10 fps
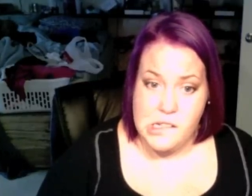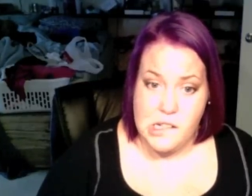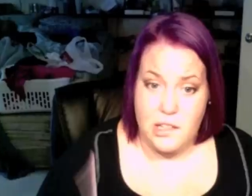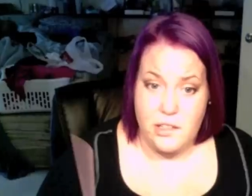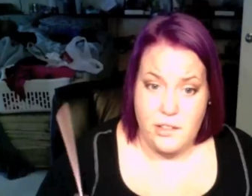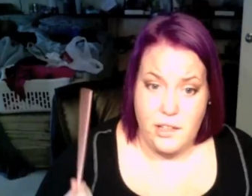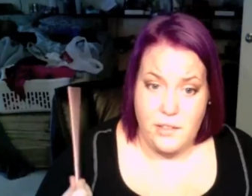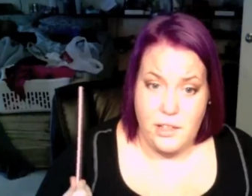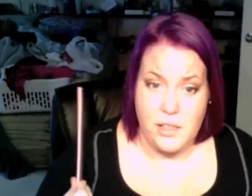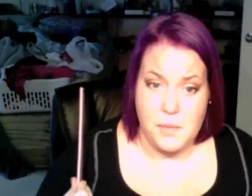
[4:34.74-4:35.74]
Clearly I
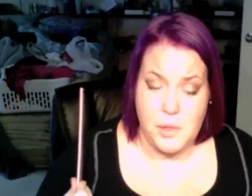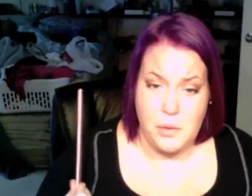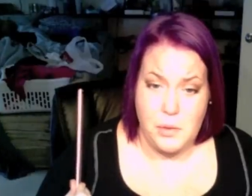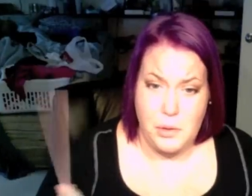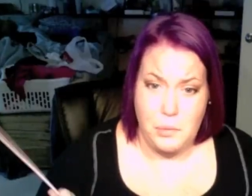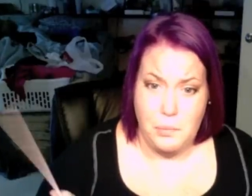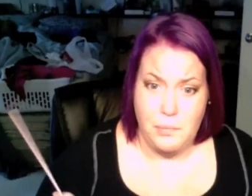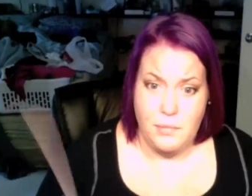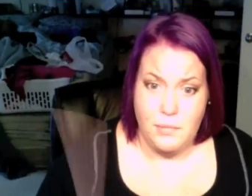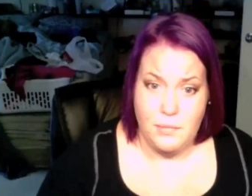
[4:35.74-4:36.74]
haven't cleaned my room.
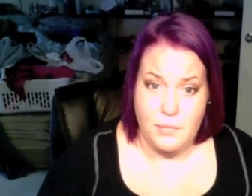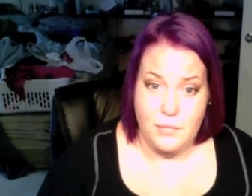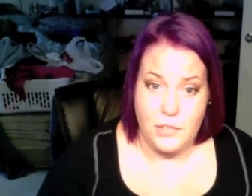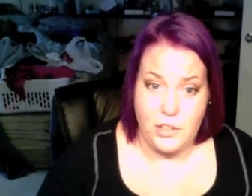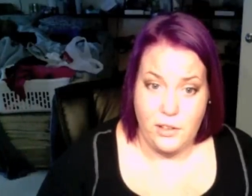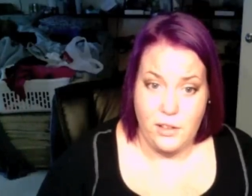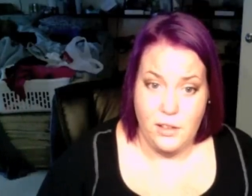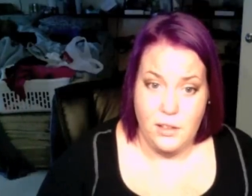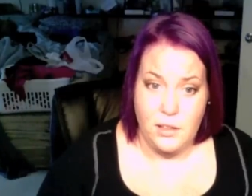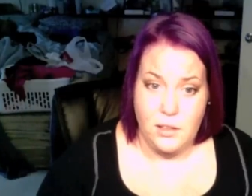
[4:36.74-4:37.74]
Duh.
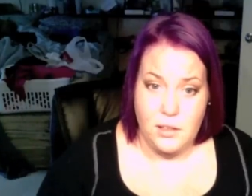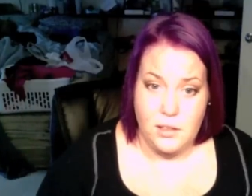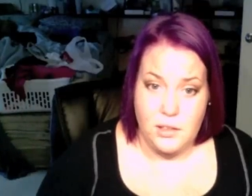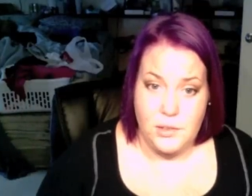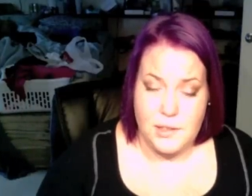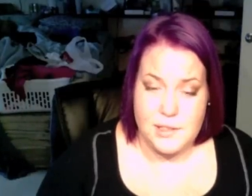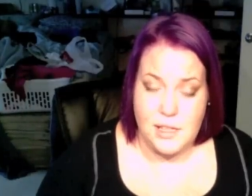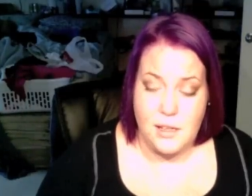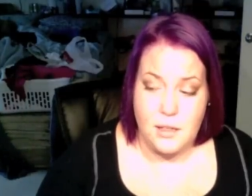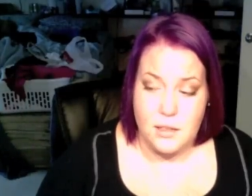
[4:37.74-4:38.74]
Who does
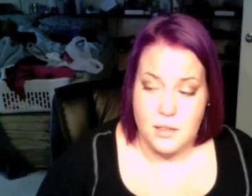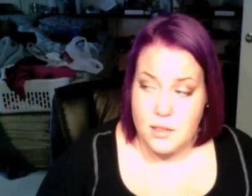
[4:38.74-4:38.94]
that?